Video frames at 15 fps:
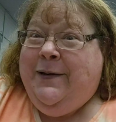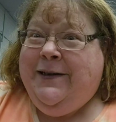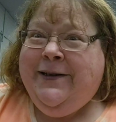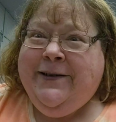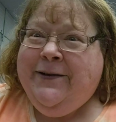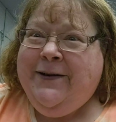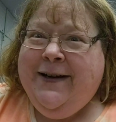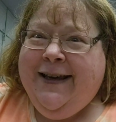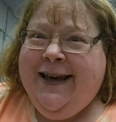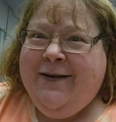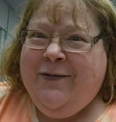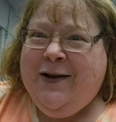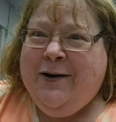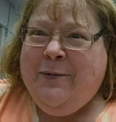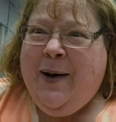be sure to
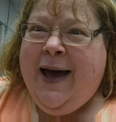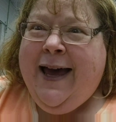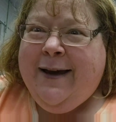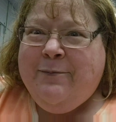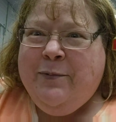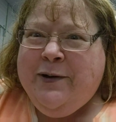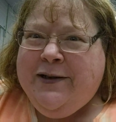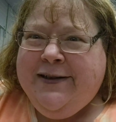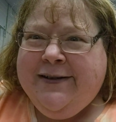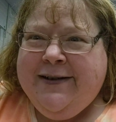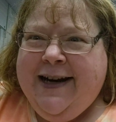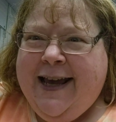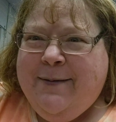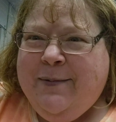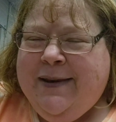give it away and put your
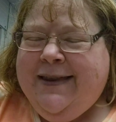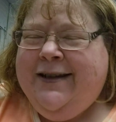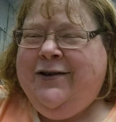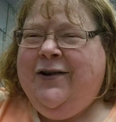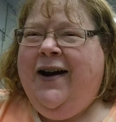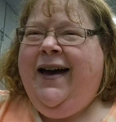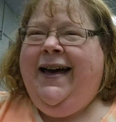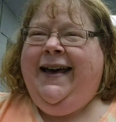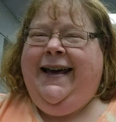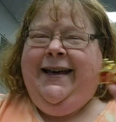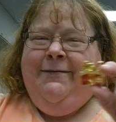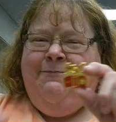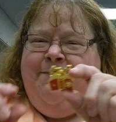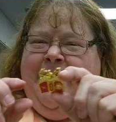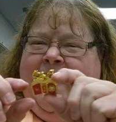name in the
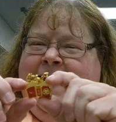drawing.